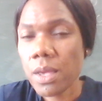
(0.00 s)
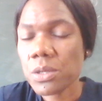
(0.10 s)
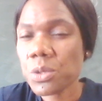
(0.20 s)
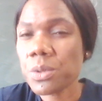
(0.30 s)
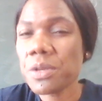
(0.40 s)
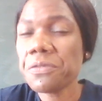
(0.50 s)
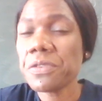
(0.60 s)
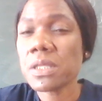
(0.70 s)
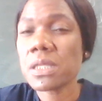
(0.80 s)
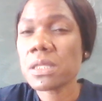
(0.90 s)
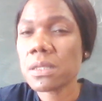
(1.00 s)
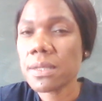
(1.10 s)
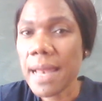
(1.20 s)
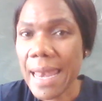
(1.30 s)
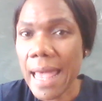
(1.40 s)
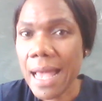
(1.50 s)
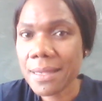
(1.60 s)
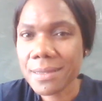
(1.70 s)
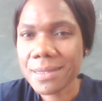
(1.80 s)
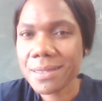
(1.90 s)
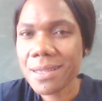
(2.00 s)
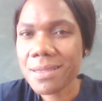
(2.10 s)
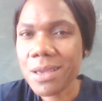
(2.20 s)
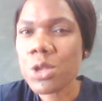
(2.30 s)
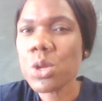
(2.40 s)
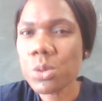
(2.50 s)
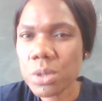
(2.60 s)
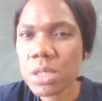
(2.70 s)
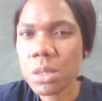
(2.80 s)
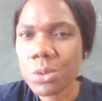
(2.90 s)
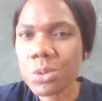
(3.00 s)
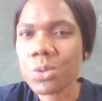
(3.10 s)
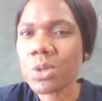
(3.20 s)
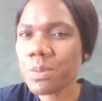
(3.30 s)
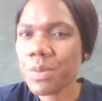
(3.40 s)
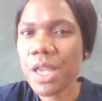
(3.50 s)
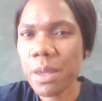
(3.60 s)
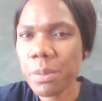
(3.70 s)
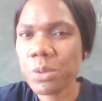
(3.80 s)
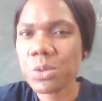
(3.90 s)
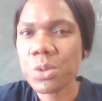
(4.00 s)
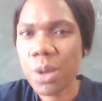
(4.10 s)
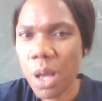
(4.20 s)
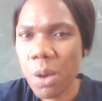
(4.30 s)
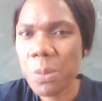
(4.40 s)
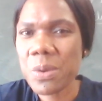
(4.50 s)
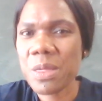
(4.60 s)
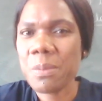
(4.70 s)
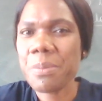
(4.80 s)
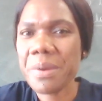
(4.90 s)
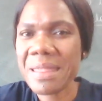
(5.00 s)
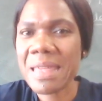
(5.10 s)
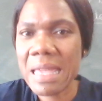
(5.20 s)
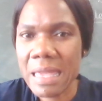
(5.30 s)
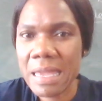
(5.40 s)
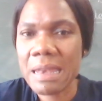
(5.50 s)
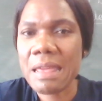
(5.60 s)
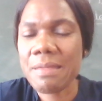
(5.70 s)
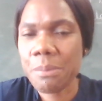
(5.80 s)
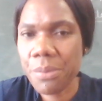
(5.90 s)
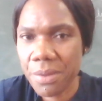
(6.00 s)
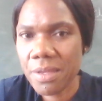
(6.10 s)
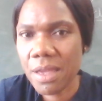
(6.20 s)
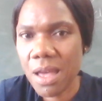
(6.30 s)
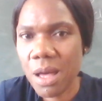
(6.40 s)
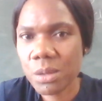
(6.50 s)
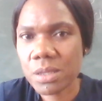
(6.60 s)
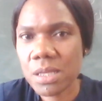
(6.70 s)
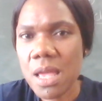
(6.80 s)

So if it's the lungs, the new cells will not be able to help with the breathing in and the breathing out.